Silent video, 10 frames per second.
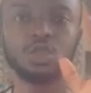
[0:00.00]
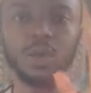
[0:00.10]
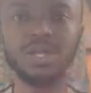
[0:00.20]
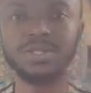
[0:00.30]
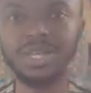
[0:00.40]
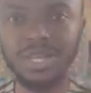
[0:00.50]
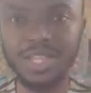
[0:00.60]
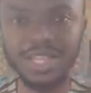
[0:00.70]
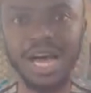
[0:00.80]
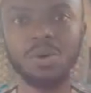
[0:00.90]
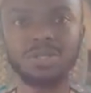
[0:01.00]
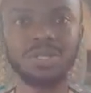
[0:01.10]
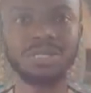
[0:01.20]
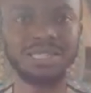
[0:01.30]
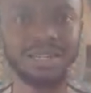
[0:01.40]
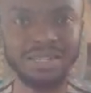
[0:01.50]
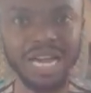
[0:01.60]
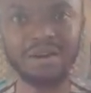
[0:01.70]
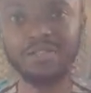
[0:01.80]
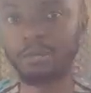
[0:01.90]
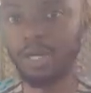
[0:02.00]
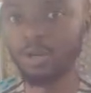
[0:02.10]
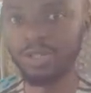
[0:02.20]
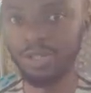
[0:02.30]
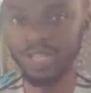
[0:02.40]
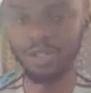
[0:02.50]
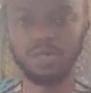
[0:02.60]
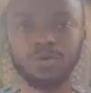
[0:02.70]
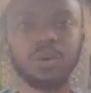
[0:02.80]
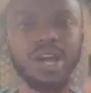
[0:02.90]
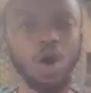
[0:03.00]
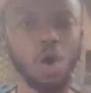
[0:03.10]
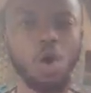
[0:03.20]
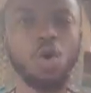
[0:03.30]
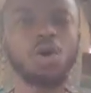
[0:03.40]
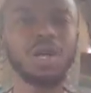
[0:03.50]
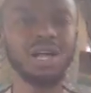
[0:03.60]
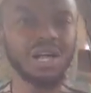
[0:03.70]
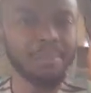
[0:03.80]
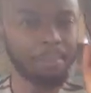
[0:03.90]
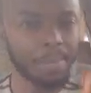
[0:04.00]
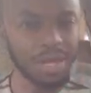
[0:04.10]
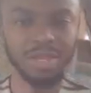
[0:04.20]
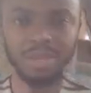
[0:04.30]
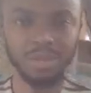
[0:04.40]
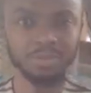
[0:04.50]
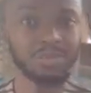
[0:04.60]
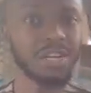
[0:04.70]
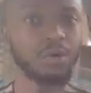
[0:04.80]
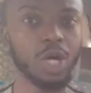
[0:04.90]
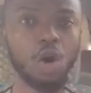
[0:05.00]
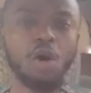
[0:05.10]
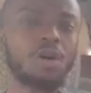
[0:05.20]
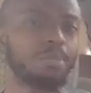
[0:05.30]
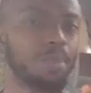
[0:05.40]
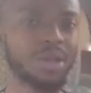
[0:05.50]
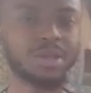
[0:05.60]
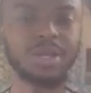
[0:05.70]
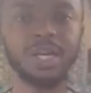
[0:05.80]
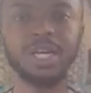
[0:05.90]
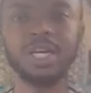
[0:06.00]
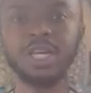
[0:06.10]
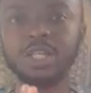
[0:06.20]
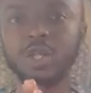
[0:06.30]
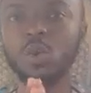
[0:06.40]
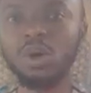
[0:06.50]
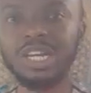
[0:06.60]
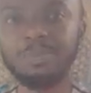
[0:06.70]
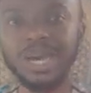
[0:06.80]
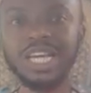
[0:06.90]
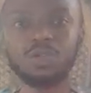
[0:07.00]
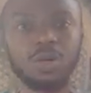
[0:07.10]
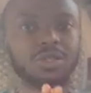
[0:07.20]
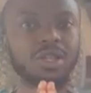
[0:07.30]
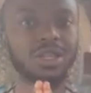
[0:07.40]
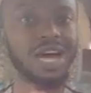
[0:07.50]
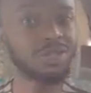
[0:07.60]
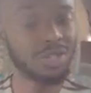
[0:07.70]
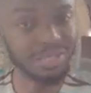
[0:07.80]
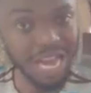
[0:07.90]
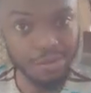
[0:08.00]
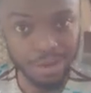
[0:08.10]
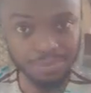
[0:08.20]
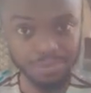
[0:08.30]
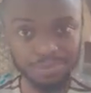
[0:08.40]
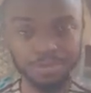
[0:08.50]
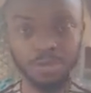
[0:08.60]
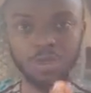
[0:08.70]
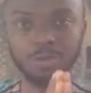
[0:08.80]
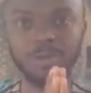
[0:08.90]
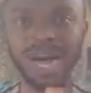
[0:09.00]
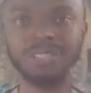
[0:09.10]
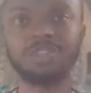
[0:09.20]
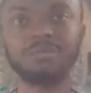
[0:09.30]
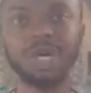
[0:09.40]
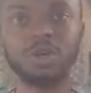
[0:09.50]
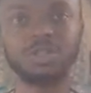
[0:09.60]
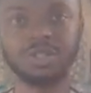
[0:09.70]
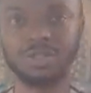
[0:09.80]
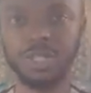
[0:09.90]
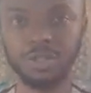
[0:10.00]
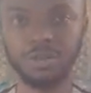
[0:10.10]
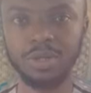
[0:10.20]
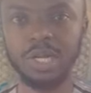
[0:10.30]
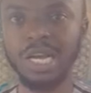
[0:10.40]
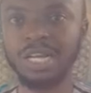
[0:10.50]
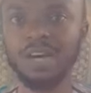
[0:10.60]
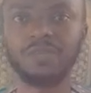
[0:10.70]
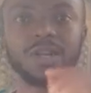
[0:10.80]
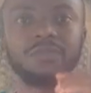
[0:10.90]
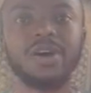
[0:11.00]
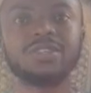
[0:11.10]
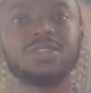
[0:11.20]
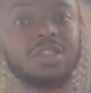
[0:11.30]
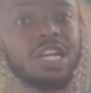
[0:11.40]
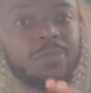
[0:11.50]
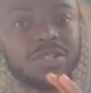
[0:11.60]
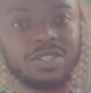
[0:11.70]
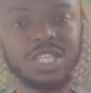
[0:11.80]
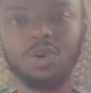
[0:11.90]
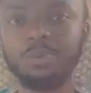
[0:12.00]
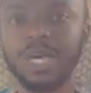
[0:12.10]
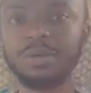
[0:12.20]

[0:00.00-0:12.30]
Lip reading: 20,000 naira for my coaching session for a whole month. For a whole month, you will only pay 20,000 naira to be part of my coaching session. Now, for the first three persons that will